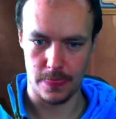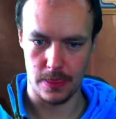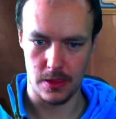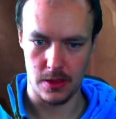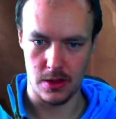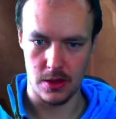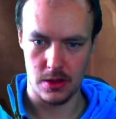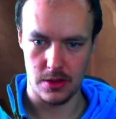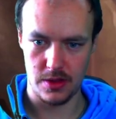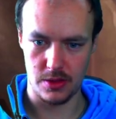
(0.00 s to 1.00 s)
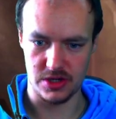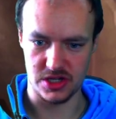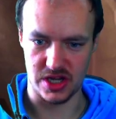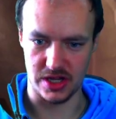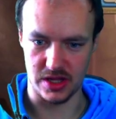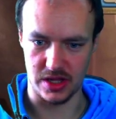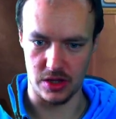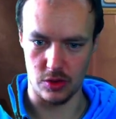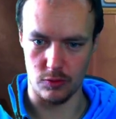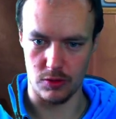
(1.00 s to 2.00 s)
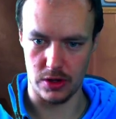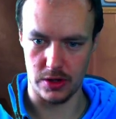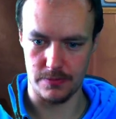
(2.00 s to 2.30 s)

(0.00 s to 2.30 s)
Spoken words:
I think we just take the heal, right?